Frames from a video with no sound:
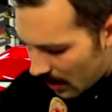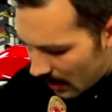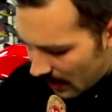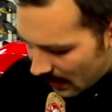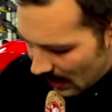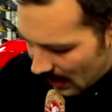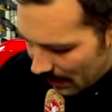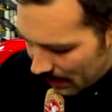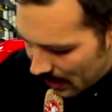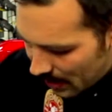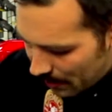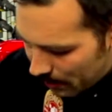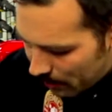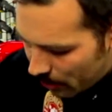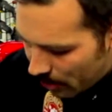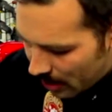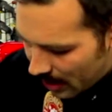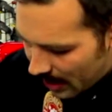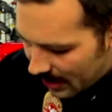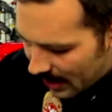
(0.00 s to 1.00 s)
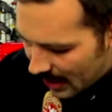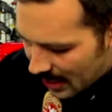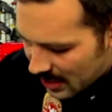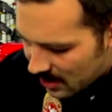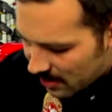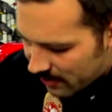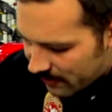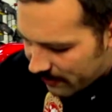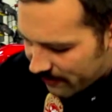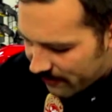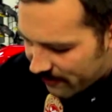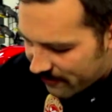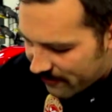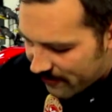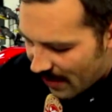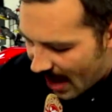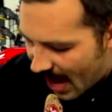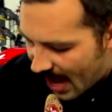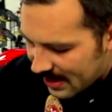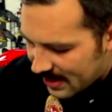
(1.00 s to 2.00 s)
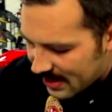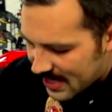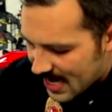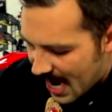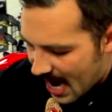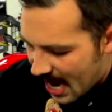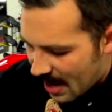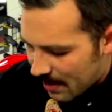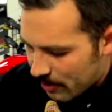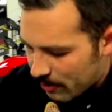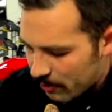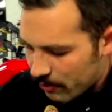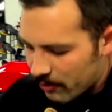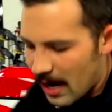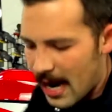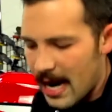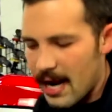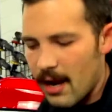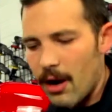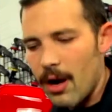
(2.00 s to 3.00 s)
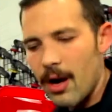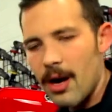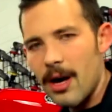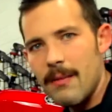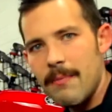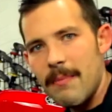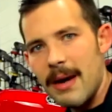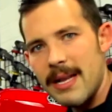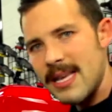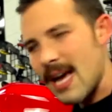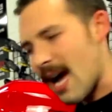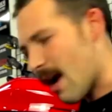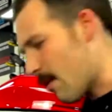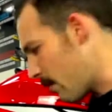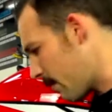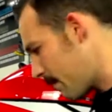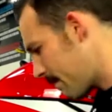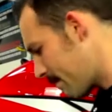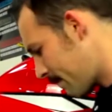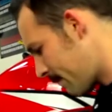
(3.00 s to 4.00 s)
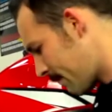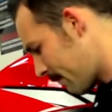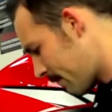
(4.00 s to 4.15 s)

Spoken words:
And then I'm going to put a nice fat dab right on my towel.